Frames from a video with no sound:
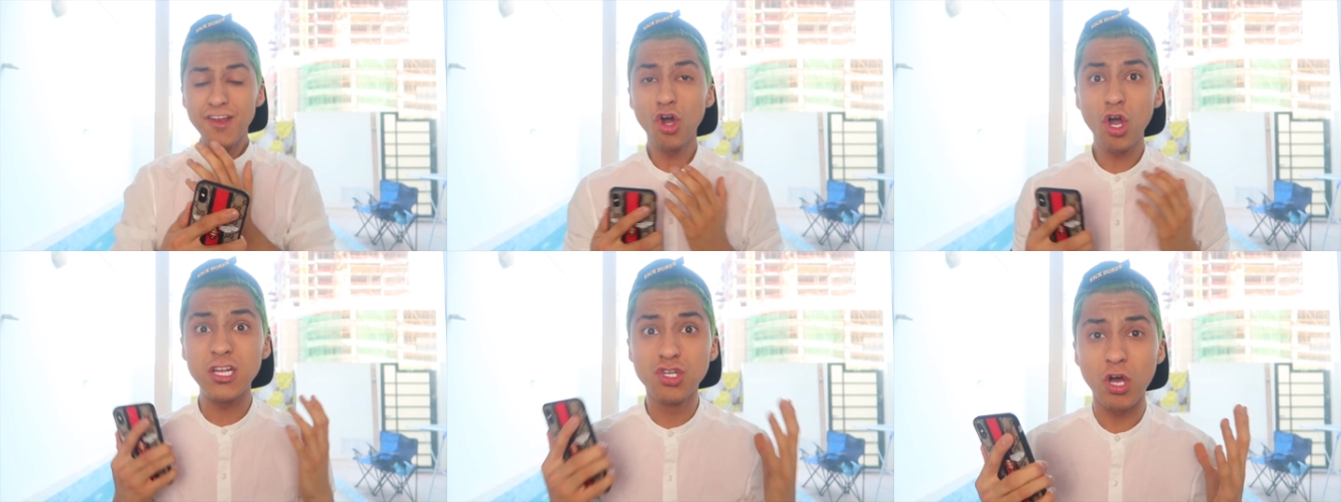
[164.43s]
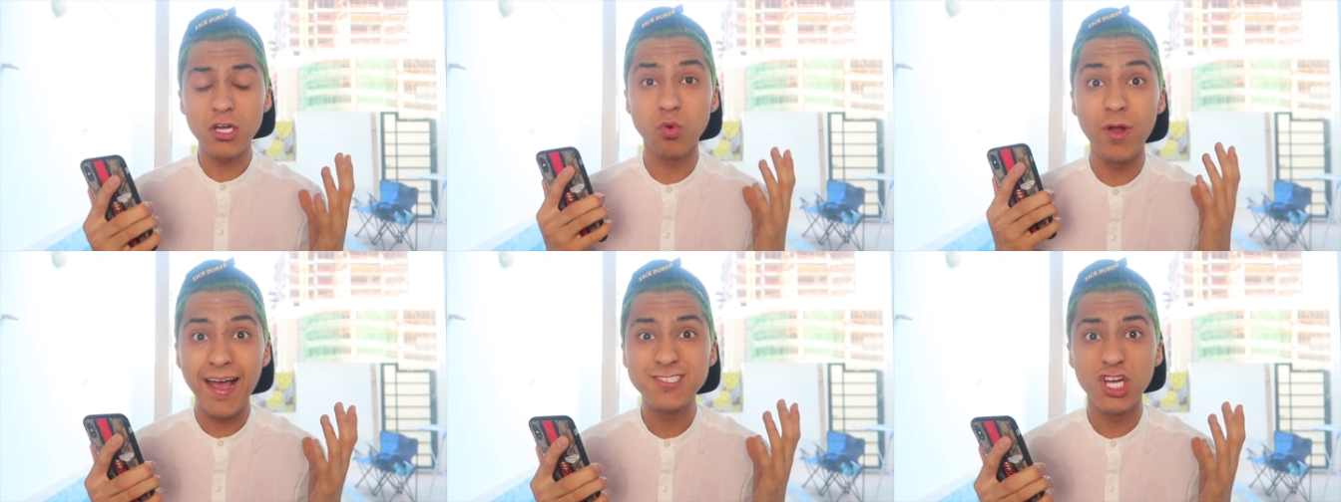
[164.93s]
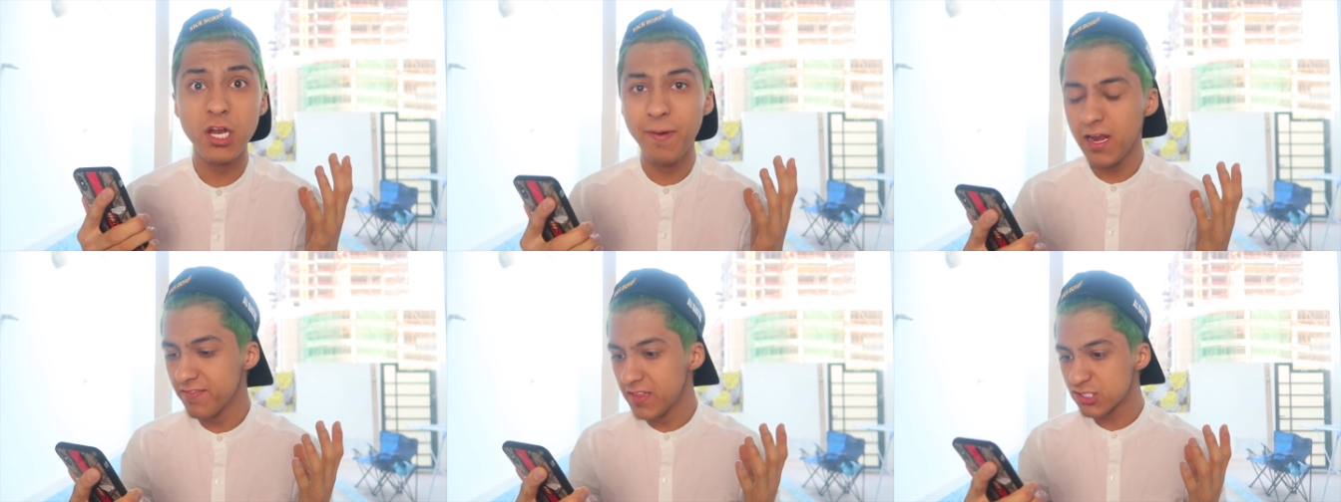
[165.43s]
And you guys, you guys won't actually
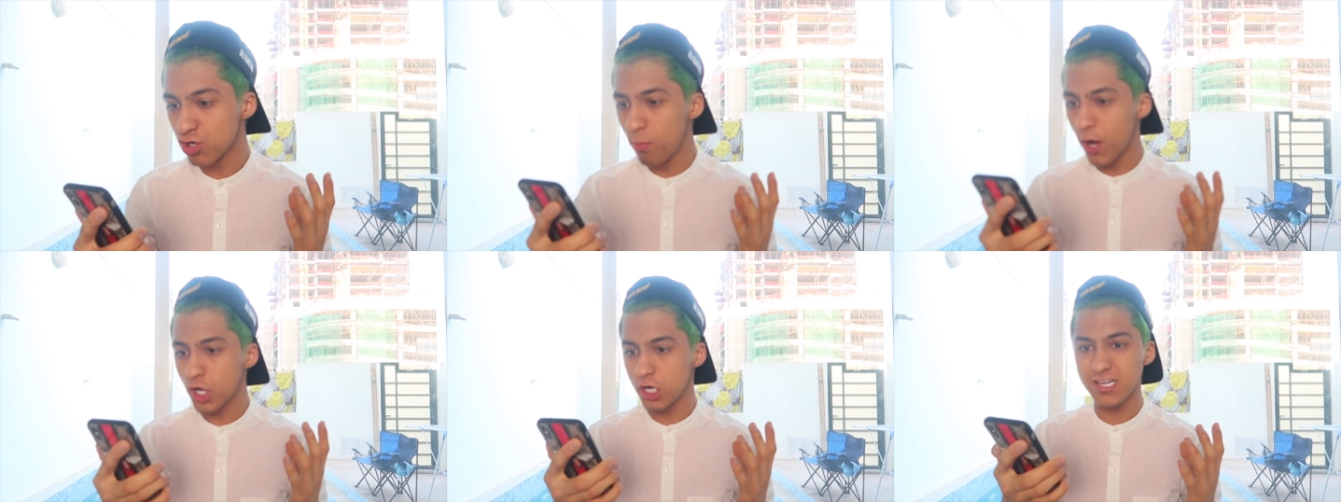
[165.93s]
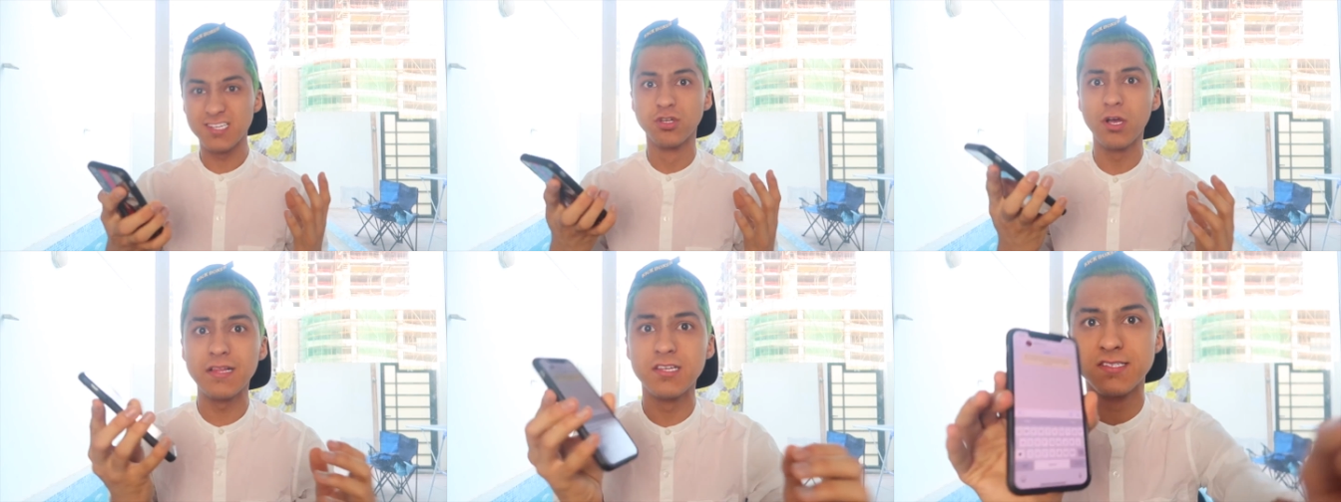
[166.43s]
believe this. Oh my god, guys, look at